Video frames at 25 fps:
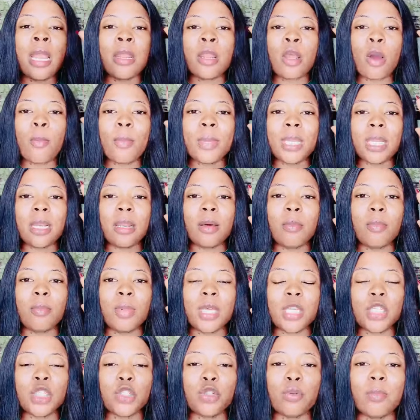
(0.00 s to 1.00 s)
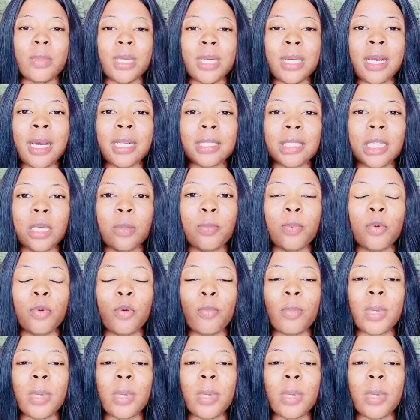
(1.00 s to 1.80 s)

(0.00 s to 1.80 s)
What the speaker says: Now may the Lord bless you. May God keep you.